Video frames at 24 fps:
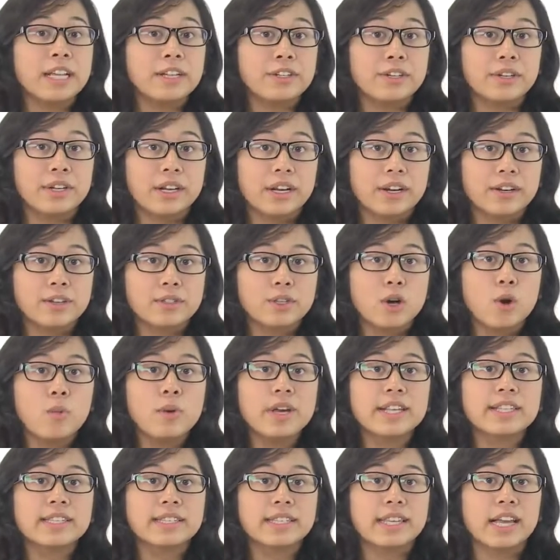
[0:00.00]
engineers
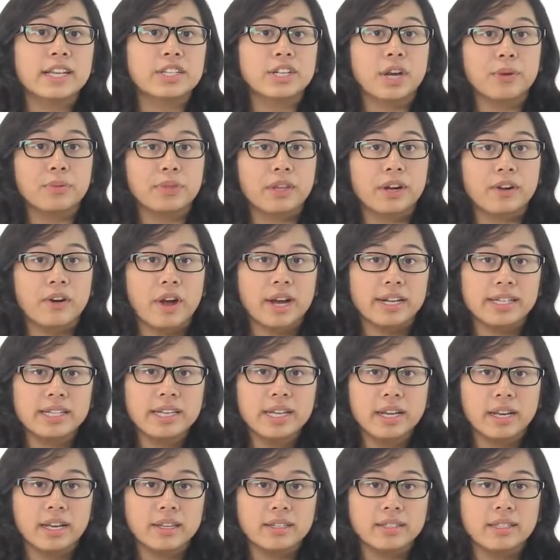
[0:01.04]
always sketch out their
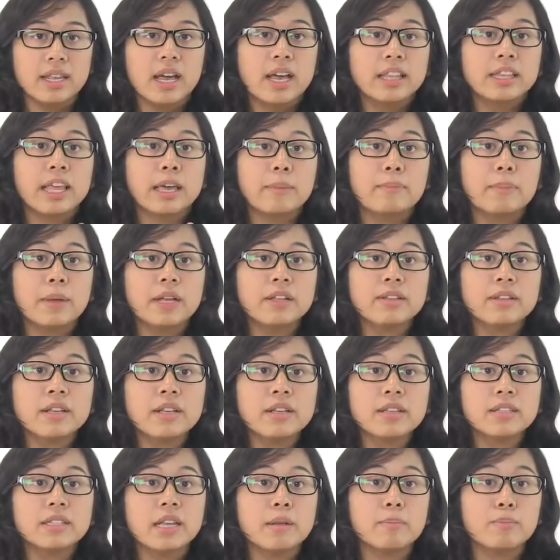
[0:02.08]
ideas, like
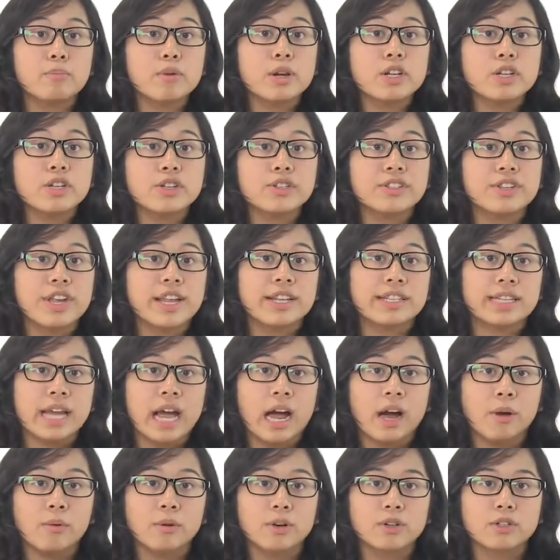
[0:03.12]
buildings and bridges and
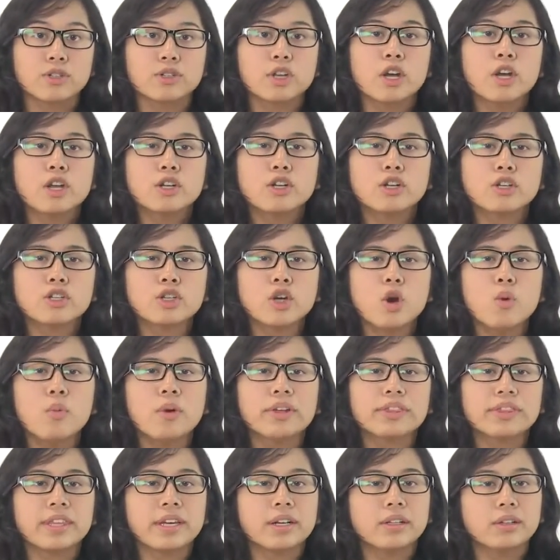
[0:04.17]
towers, to show
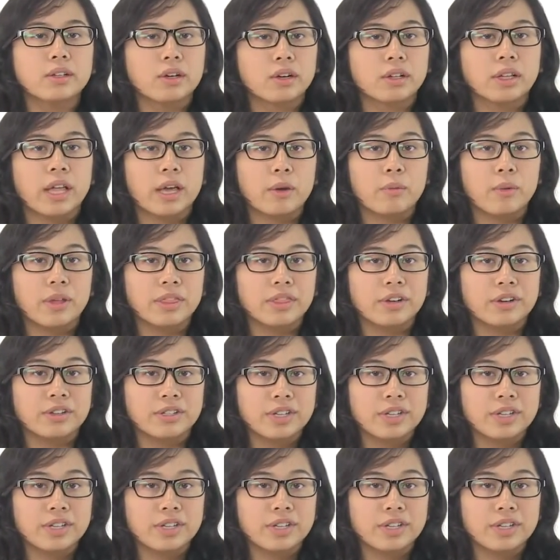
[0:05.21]
what they'll look like when they're